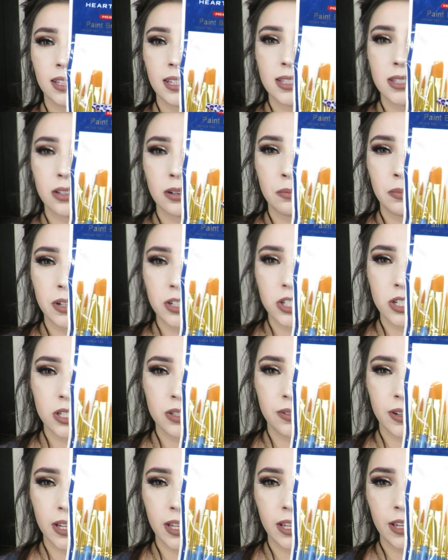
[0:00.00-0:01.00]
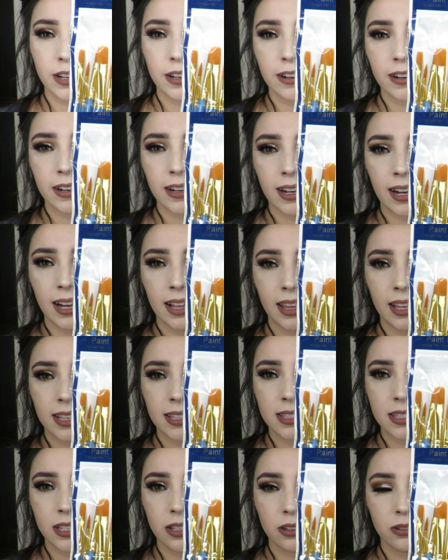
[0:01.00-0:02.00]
These little brushes right here, I like to